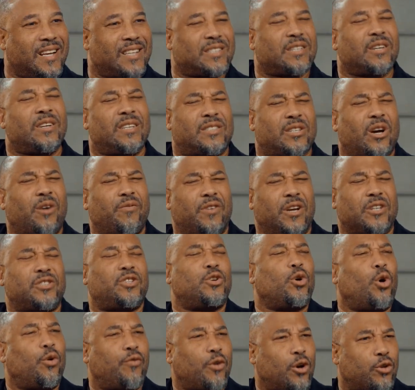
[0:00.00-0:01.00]
It's obvious, the
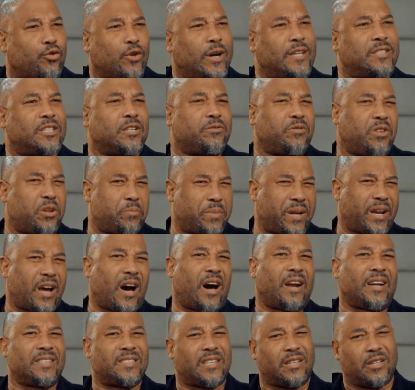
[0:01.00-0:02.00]
overt racism, the
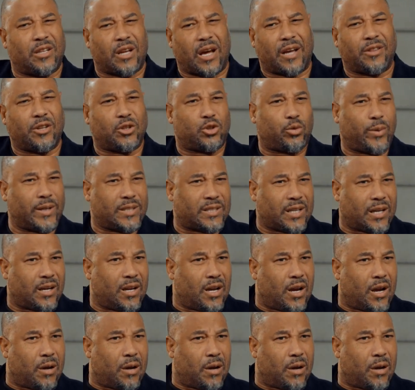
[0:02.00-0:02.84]
bananas and the Twitter.